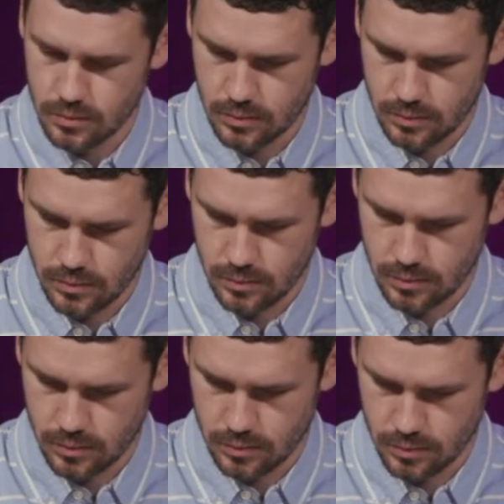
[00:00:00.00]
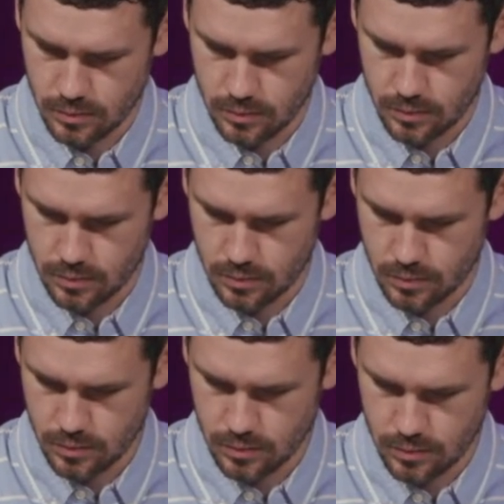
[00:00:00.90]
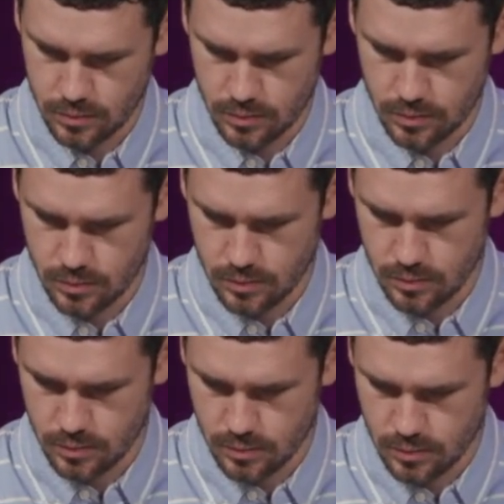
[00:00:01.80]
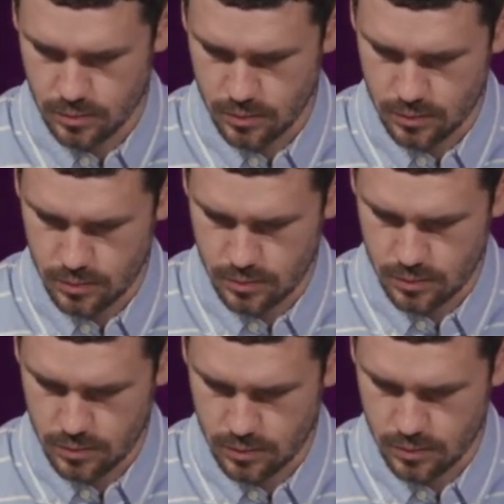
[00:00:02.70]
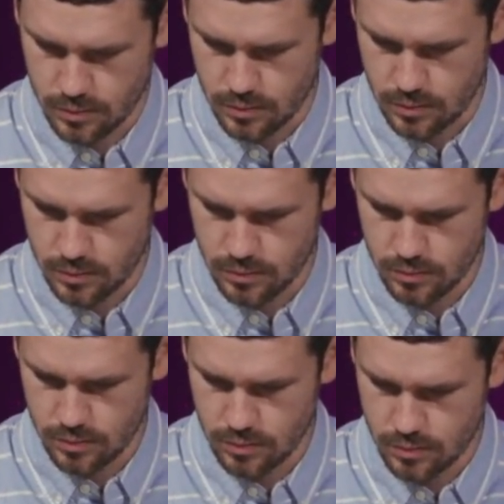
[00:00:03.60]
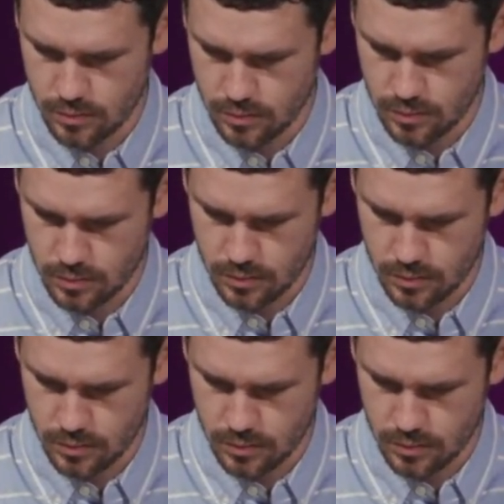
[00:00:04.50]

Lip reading: No words are spoken by the person on screen.